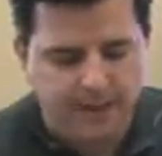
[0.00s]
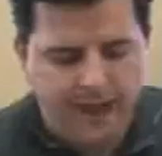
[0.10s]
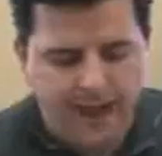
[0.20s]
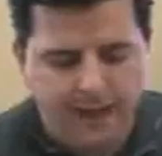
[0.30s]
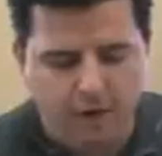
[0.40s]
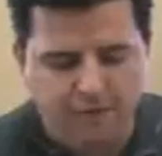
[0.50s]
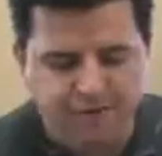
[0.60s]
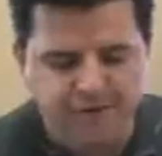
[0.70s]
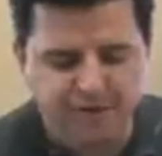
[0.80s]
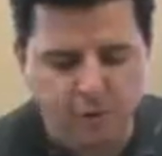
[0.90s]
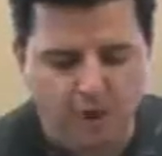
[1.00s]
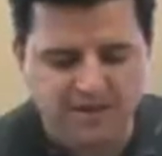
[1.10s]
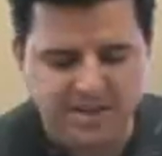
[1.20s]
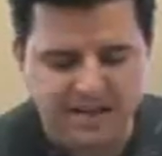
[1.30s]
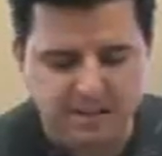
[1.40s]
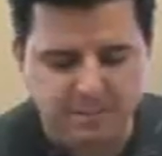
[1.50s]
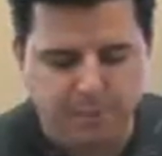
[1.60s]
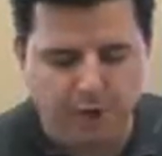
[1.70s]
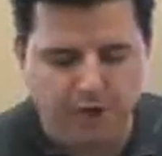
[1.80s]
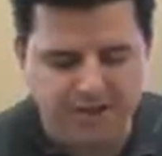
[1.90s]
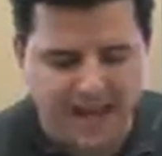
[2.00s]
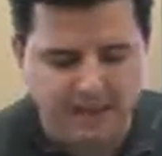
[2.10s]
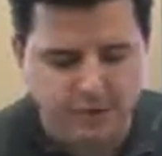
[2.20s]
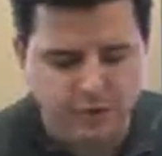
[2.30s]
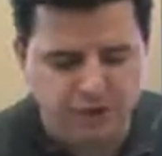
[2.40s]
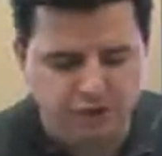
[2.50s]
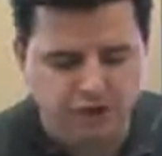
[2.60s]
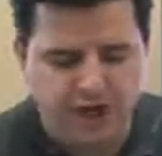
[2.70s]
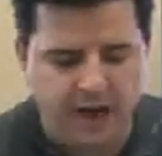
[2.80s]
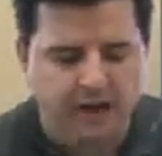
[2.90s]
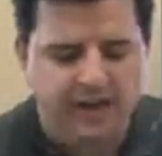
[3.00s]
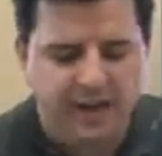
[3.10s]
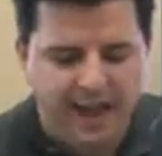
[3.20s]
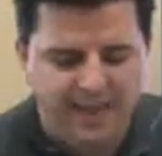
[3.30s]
uh, or 51 cents per diluted share.